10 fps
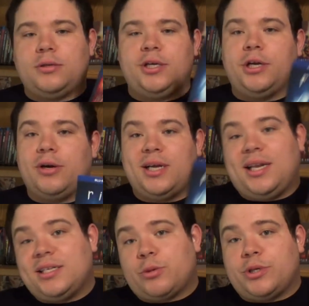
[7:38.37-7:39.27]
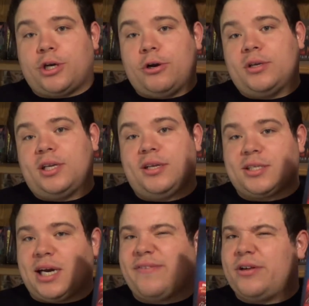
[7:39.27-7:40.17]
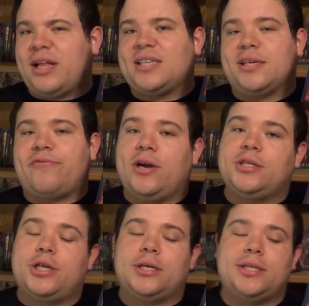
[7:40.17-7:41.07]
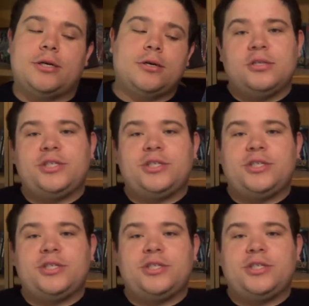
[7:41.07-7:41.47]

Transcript: You know, it is a return to this kind of classic franchise here.